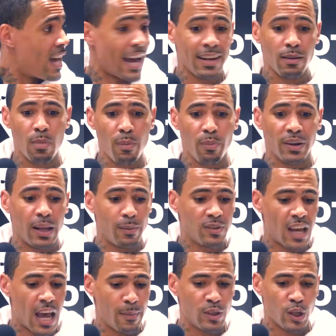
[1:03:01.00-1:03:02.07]
And remember them
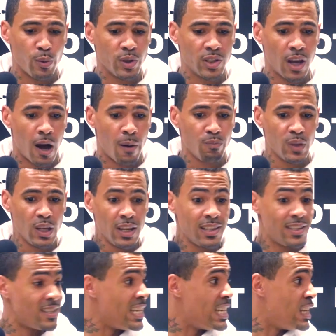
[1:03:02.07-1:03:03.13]
times it was
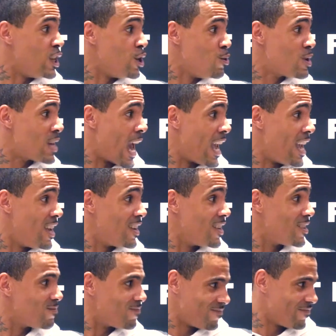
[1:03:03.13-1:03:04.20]
CD
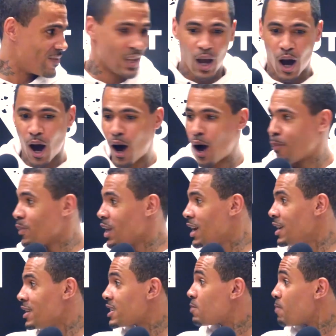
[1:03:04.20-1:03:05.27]
UK,
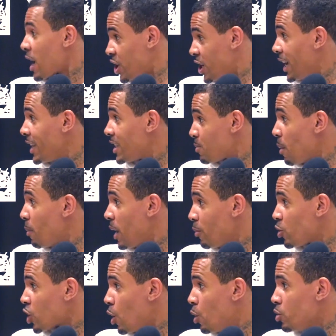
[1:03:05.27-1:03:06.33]
Smash Hits, remember them
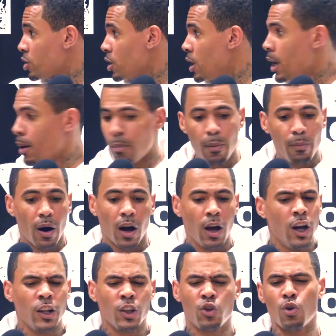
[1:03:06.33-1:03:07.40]
shows? Remember,
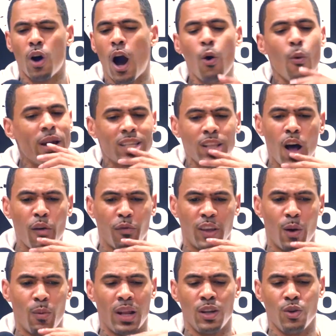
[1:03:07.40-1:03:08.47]
I always laugh
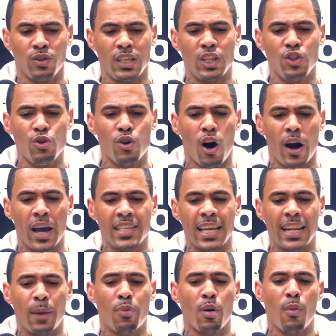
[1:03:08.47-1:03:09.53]
here when these new artists say
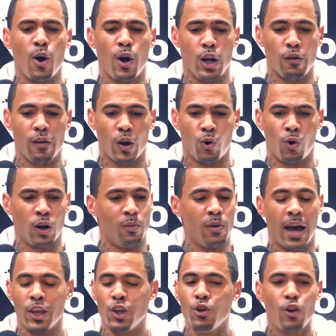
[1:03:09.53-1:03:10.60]
they're promoting a record. I'm
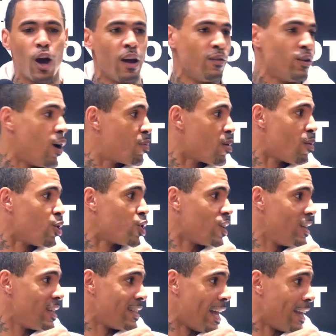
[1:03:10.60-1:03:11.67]
like, you don't even know what
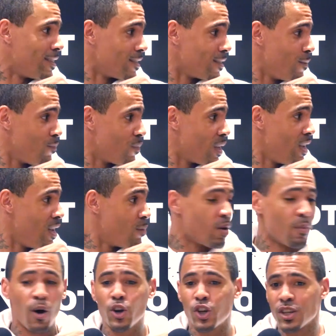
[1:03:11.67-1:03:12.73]
promotion is, lad.
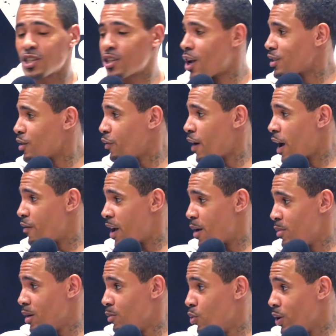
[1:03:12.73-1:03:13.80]
Promotion starts at 5
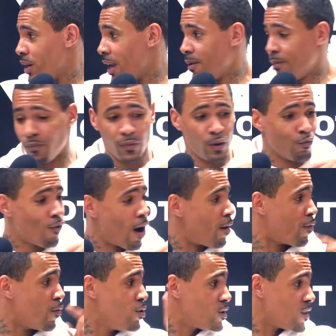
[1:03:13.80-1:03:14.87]
a.m. in the morning, right
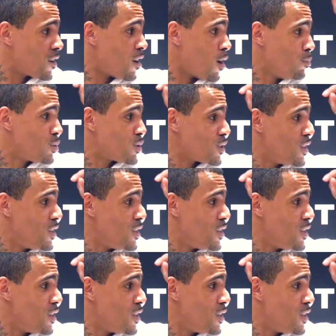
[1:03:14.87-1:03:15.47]
through to clubs.